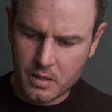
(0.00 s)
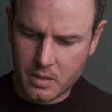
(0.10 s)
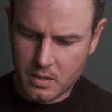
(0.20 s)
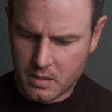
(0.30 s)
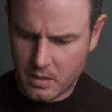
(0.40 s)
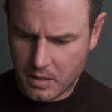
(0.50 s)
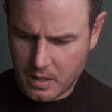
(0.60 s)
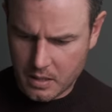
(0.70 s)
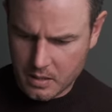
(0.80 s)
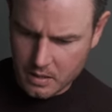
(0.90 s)
It's I
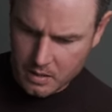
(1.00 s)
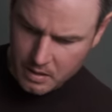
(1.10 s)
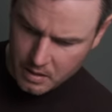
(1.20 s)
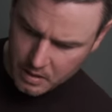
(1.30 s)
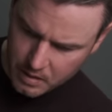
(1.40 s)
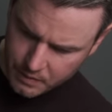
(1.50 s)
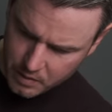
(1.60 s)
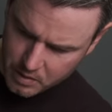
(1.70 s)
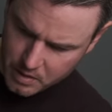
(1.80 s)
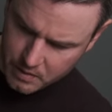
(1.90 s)
think it's a
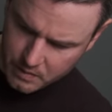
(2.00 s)
40